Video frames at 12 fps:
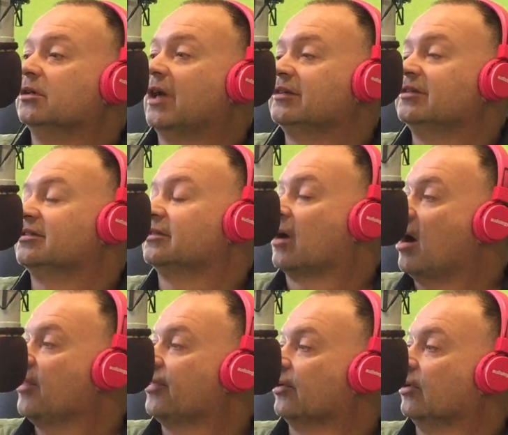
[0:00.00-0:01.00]
not just an
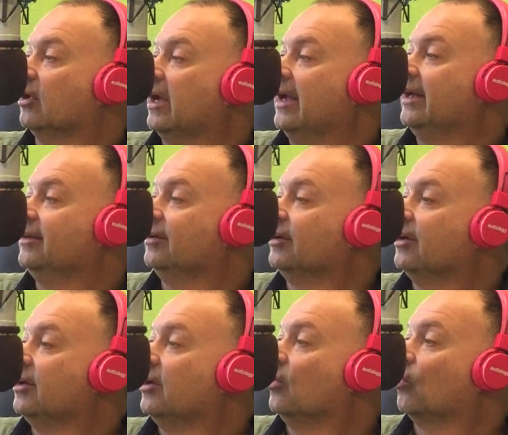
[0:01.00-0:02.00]
author, and
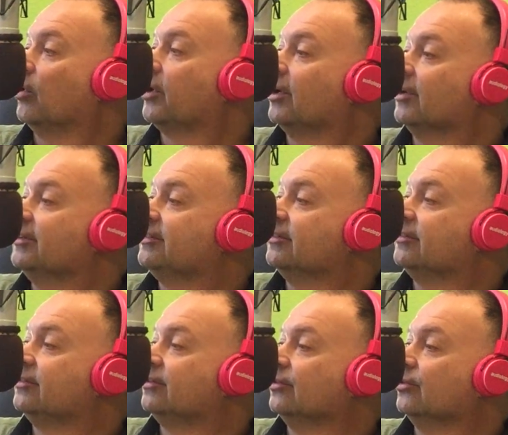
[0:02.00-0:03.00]
we're going to listen
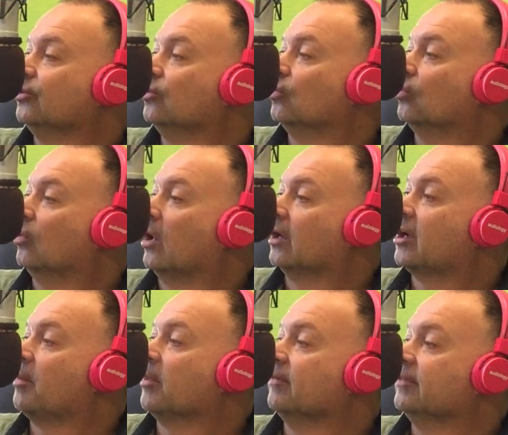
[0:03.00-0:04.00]
to a
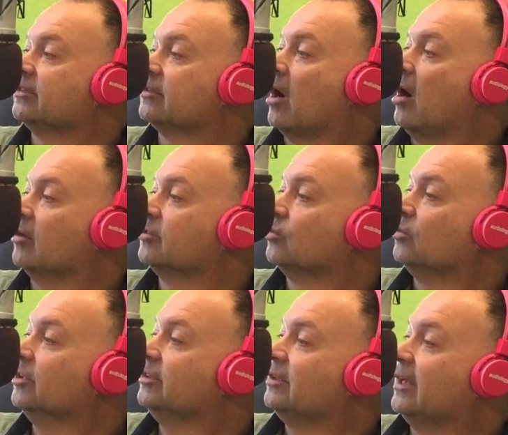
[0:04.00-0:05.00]
couple of the songs, and
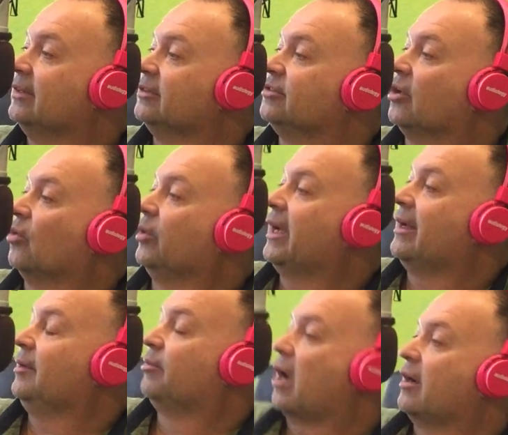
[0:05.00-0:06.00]
we'll listen. So he
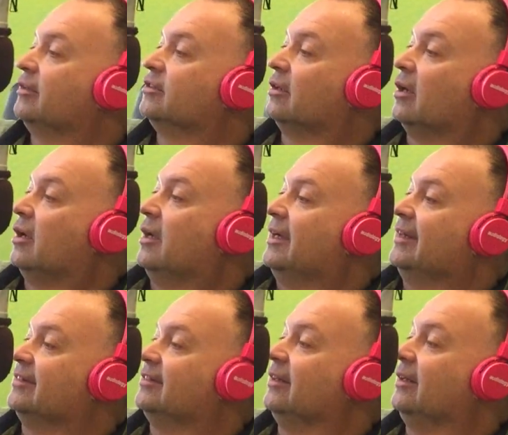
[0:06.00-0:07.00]
brought in
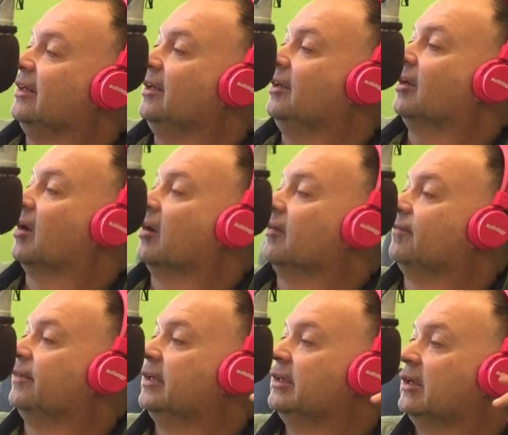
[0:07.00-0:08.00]
his CD
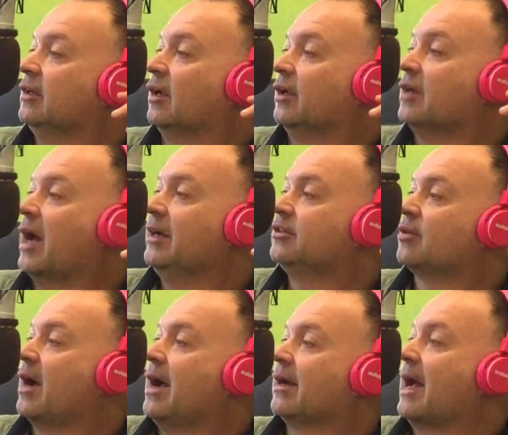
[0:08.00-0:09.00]
of a
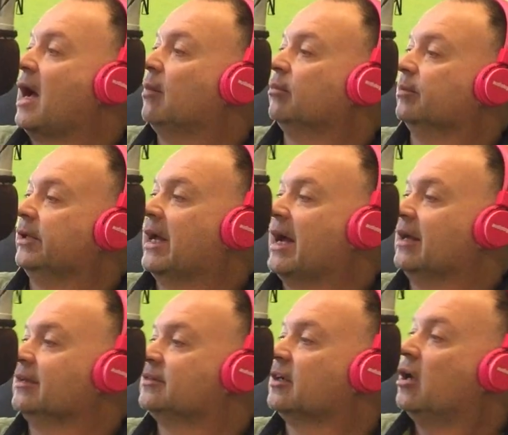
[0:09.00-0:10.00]
9-track album he
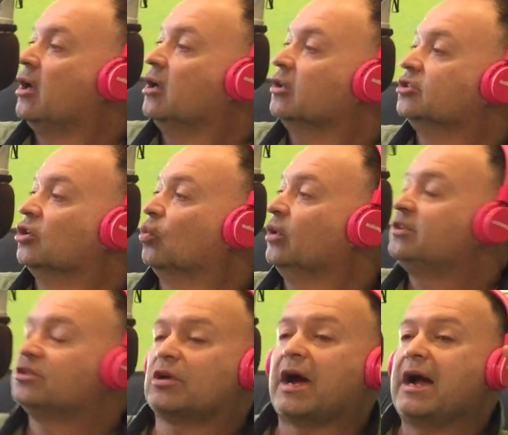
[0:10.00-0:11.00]
has. So
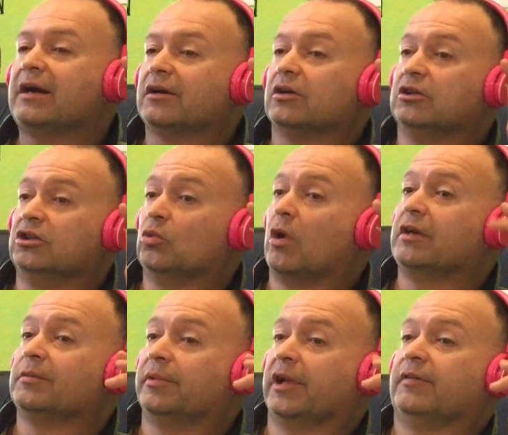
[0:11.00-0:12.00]
which track do you
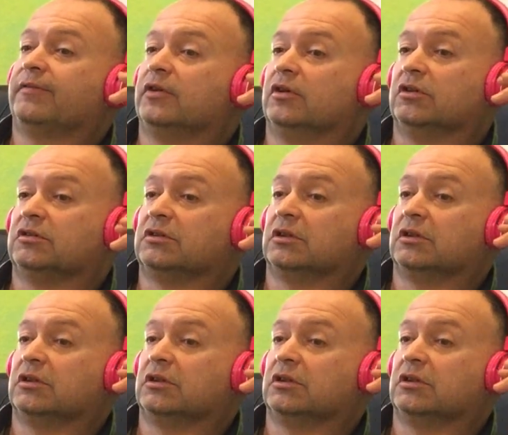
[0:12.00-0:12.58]
want to play first?